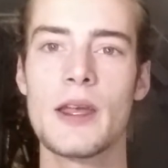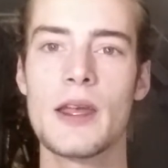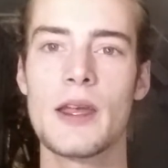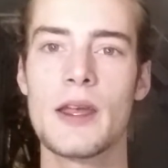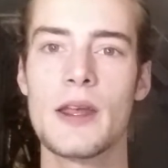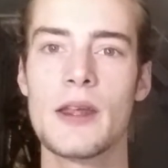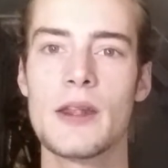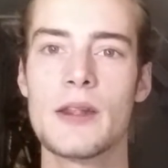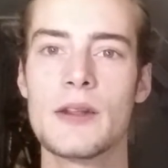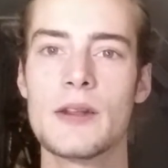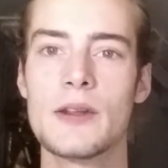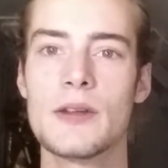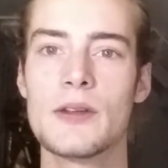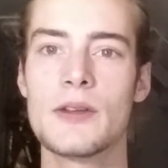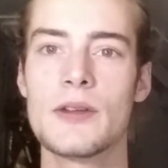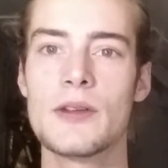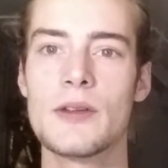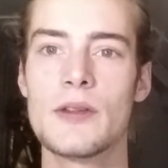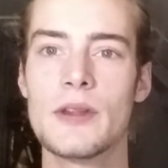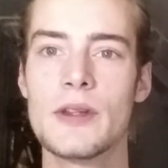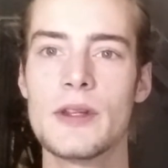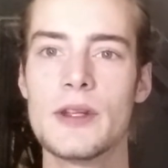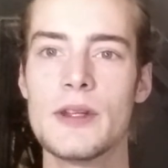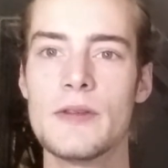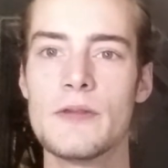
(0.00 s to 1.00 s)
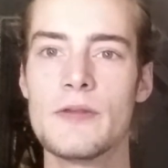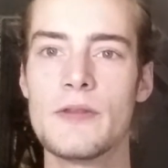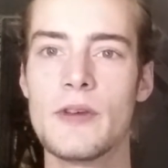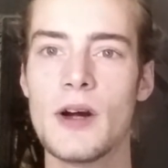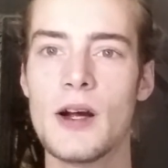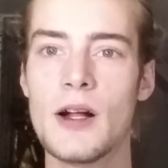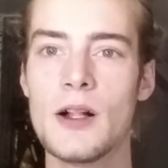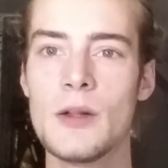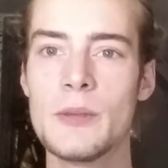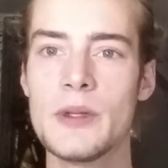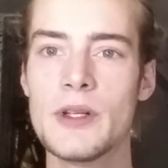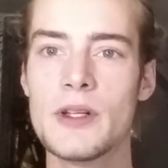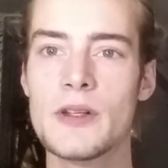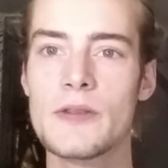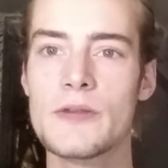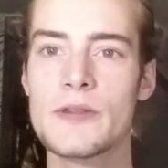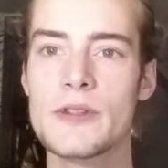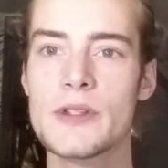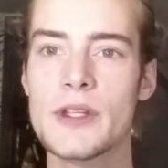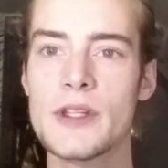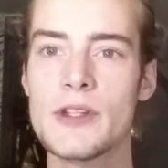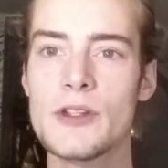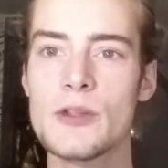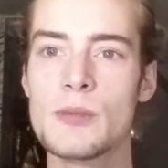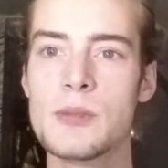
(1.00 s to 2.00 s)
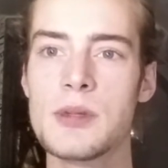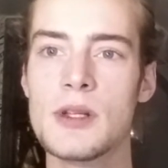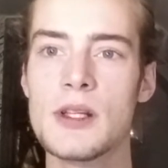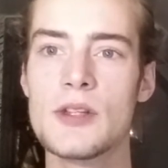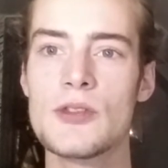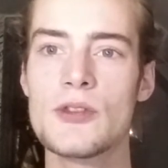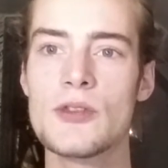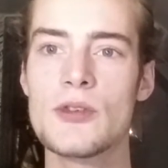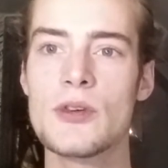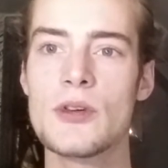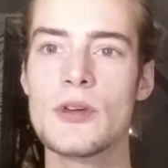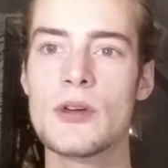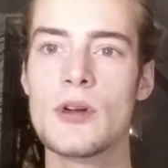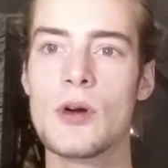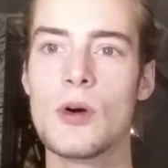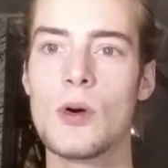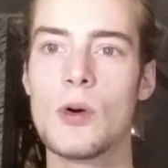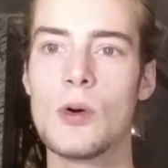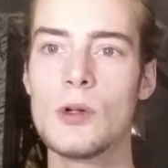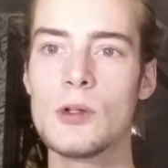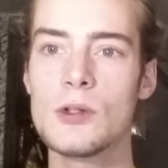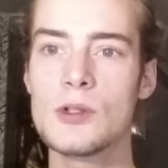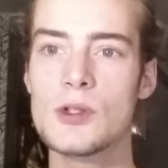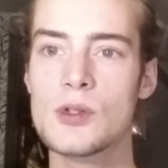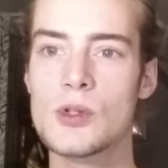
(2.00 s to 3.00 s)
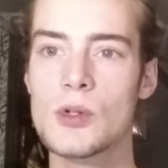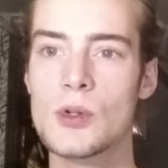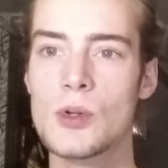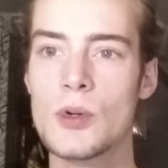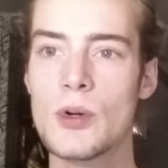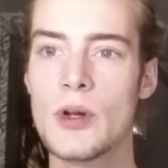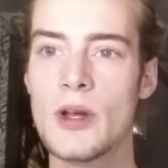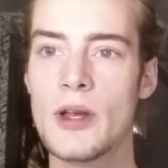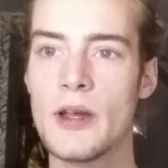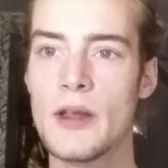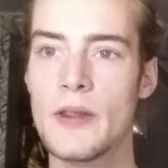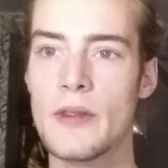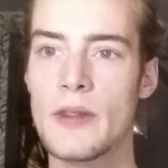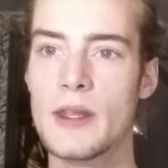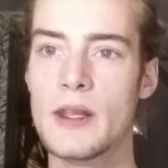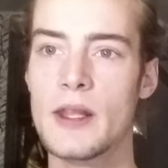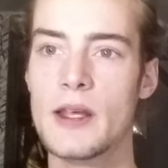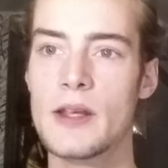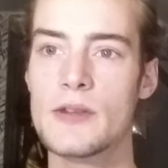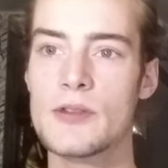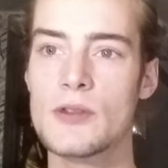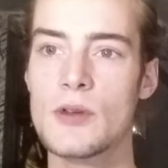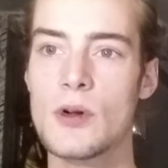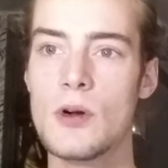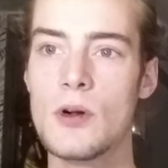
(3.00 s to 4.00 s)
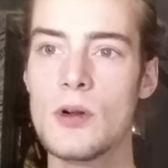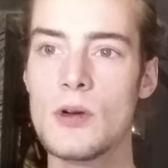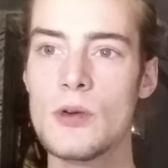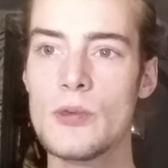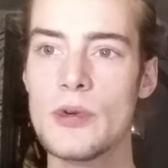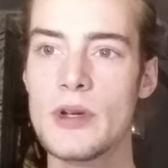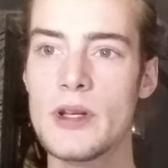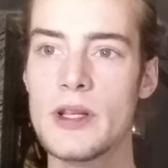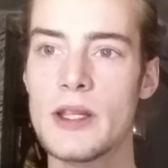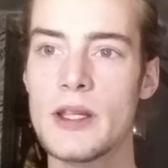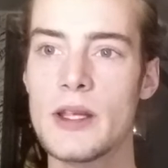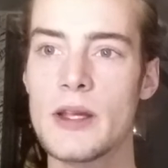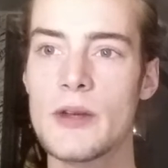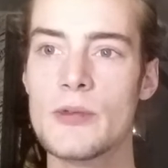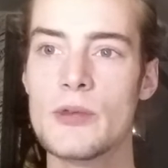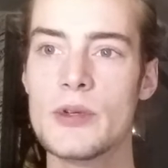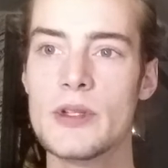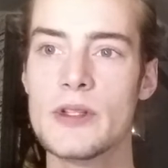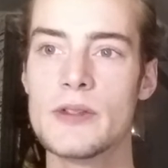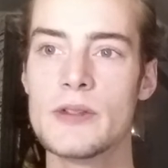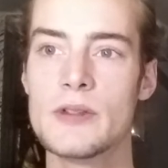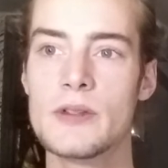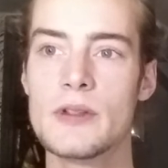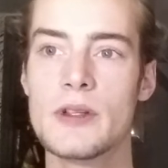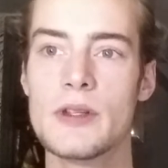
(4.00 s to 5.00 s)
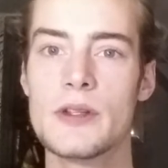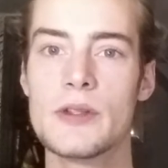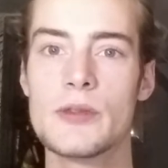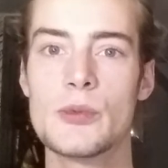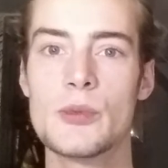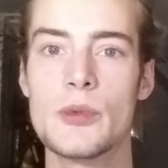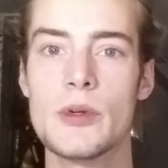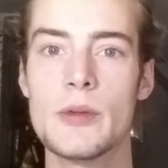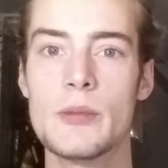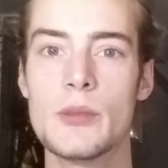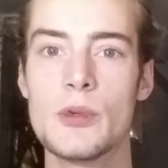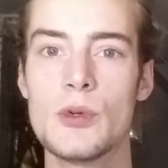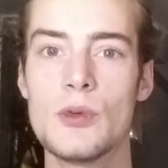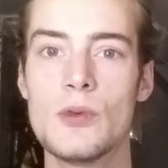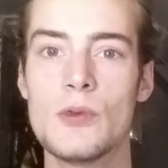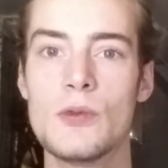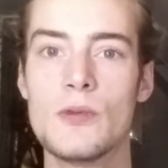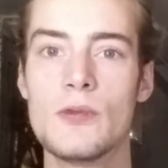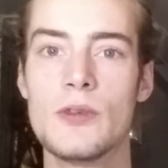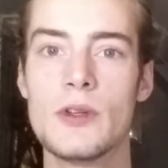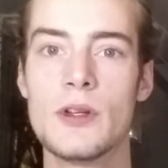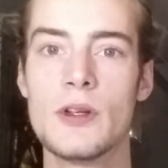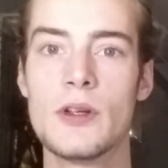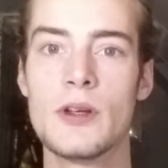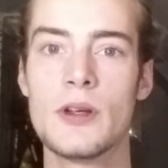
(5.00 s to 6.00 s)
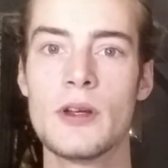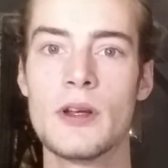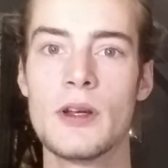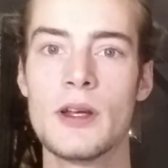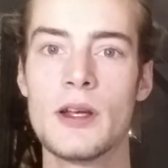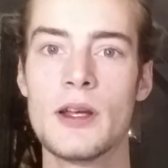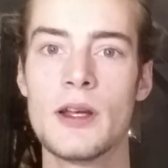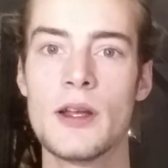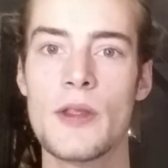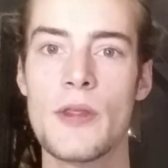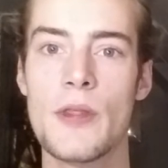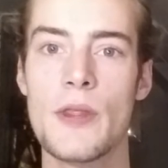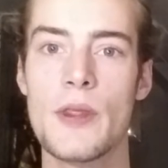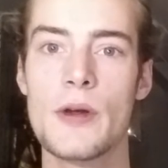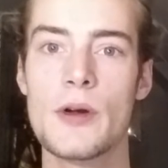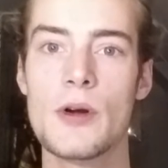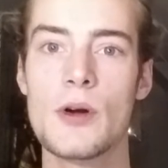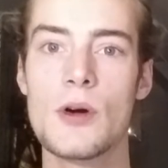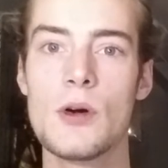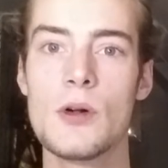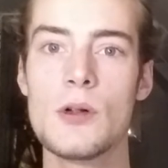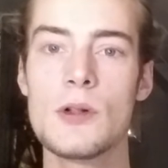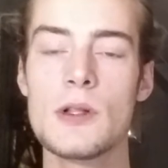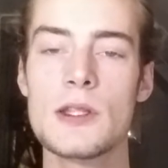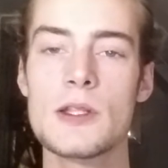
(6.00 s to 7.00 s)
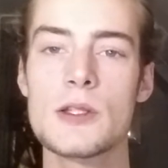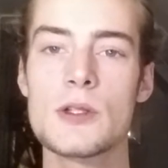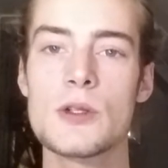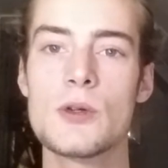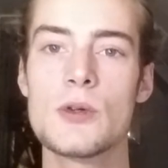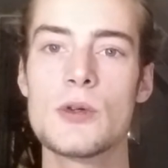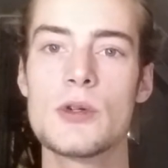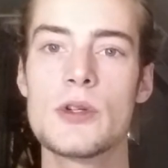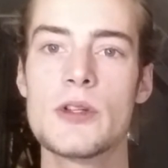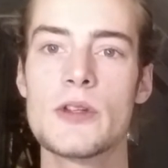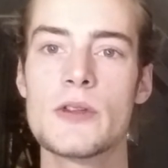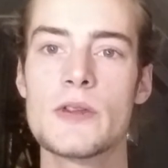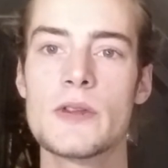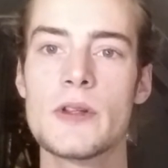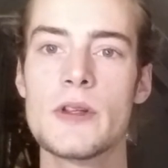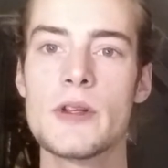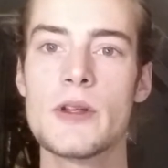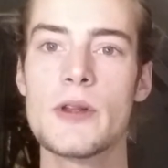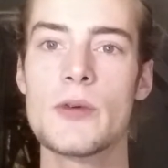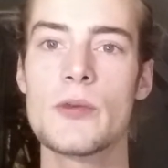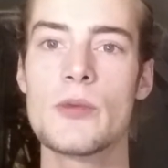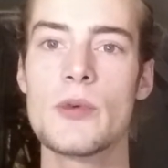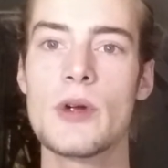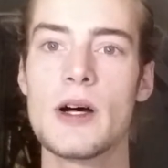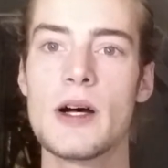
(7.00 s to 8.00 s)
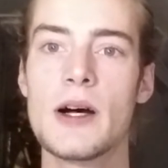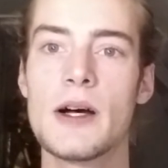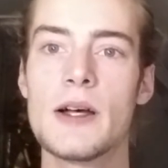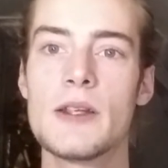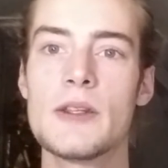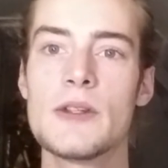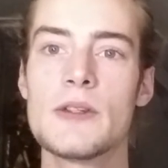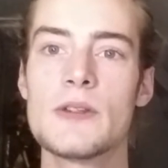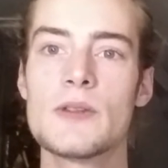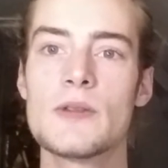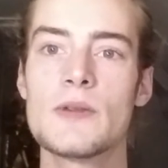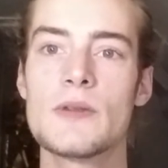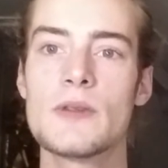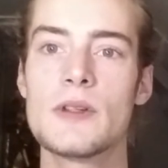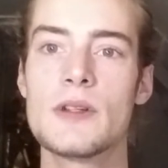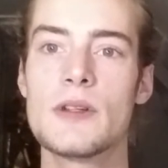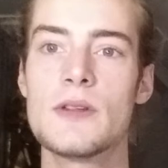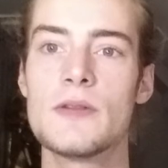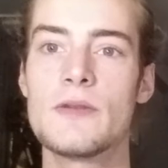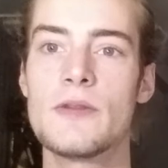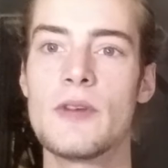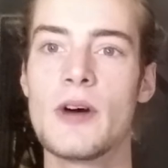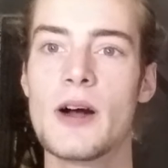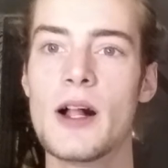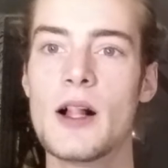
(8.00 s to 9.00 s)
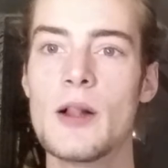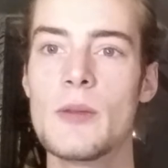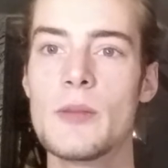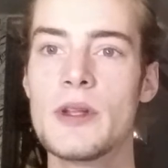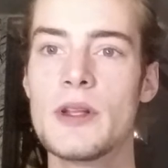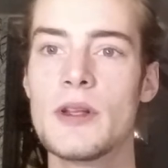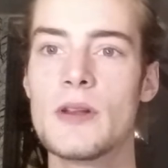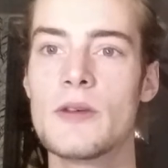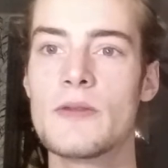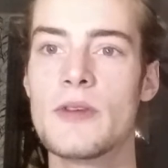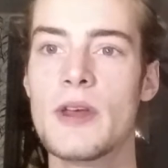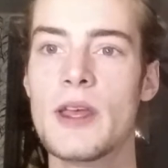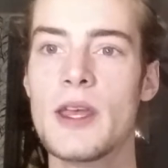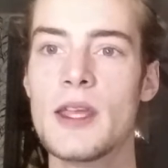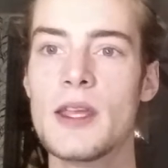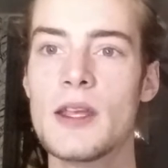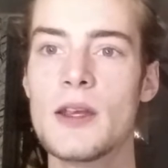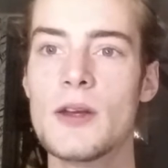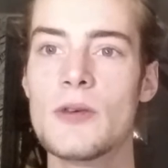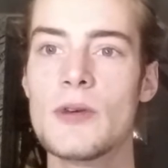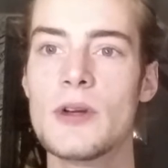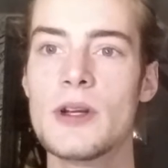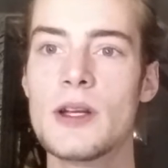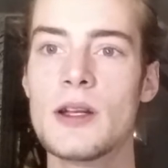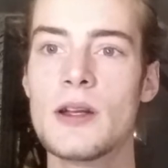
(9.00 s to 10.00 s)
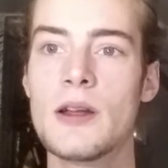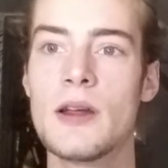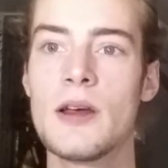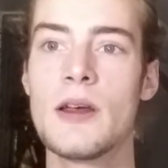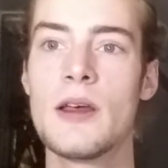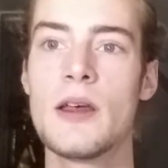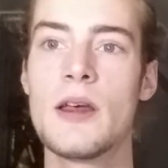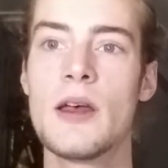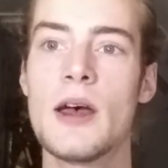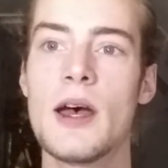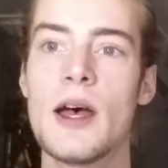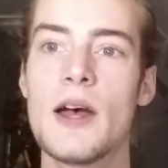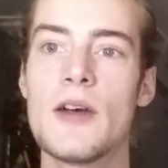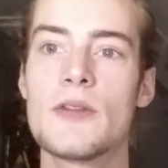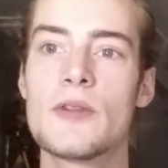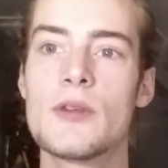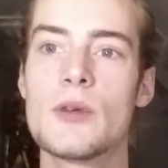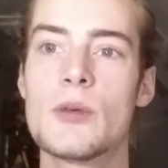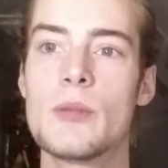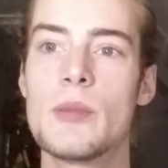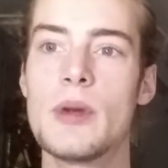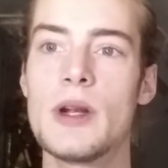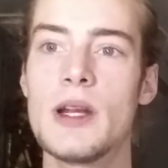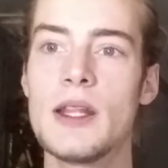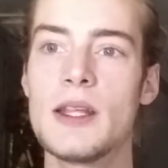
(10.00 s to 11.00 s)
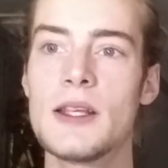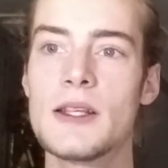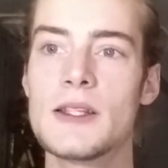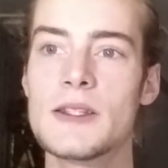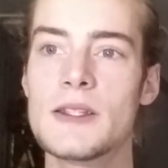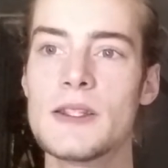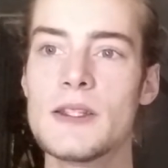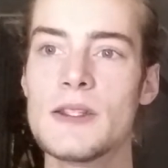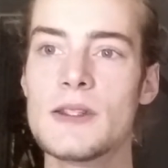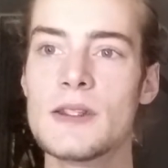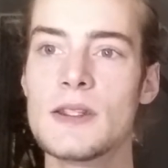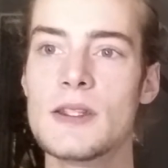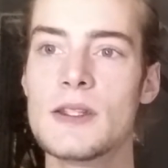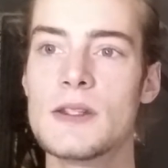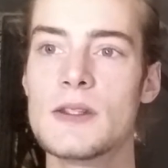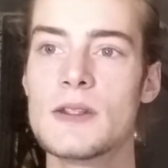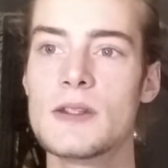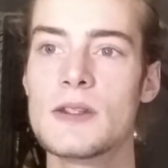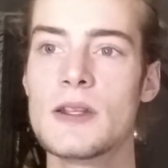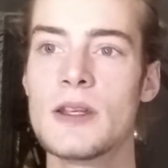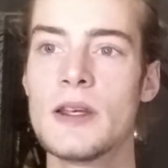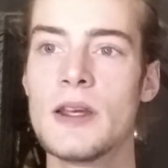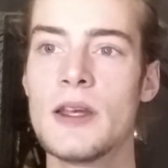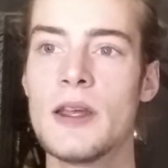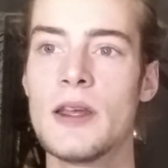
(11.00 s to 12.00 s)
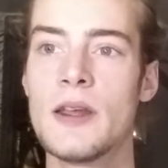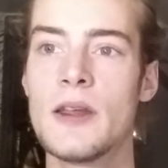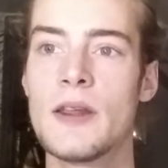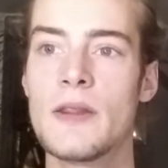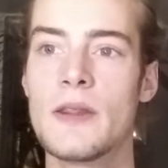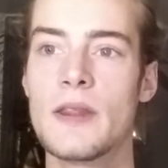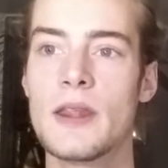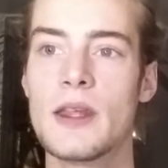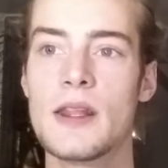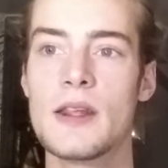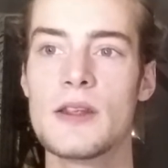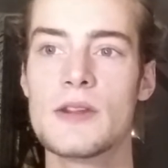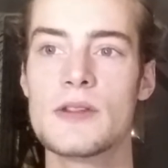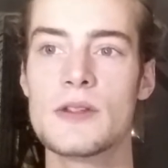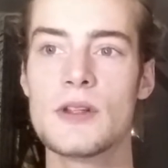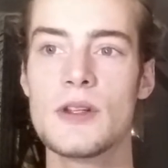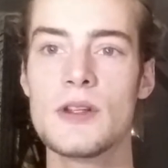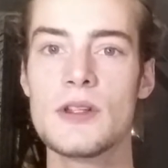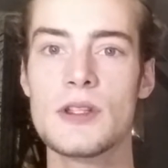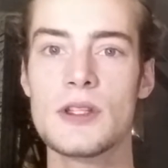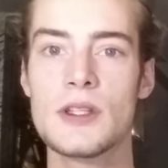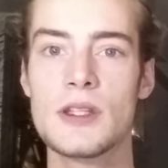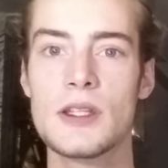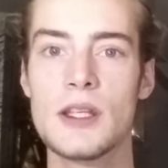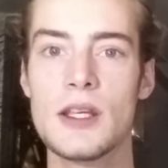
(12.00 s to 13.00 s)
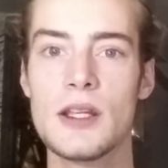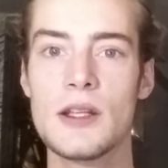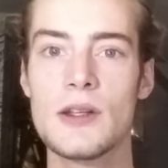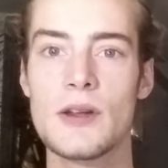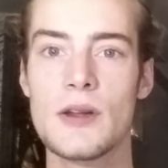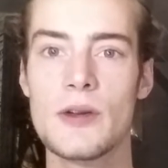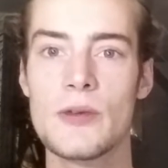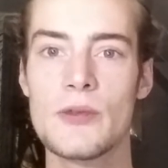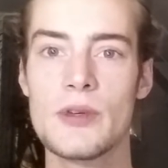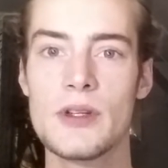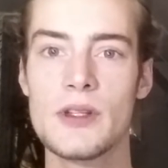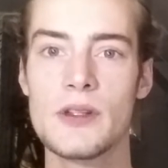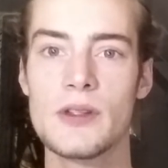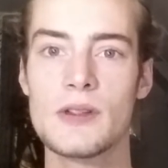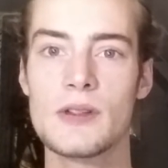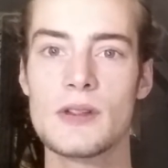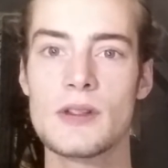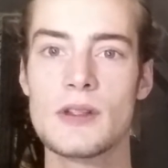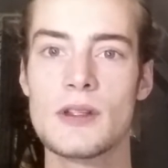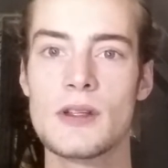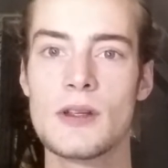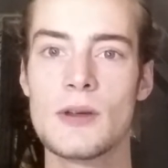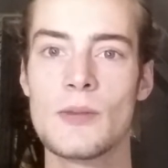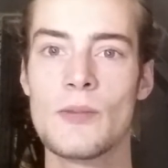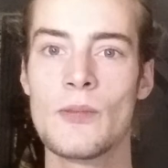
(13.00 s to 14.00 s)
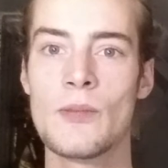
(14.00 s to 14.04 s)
and the defilement of sense pleasure also that has already arisen is removed. There also does not arise the defilement of hankering after better existence that has not yet arisen,